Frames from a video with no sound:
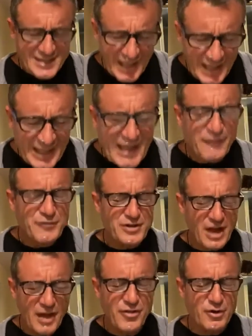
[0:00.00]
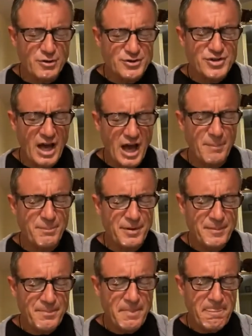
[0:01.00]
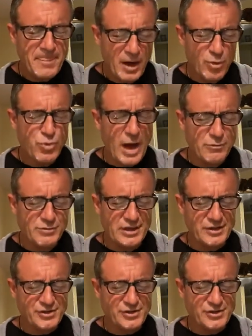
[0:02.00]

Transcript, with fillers: to lift others up around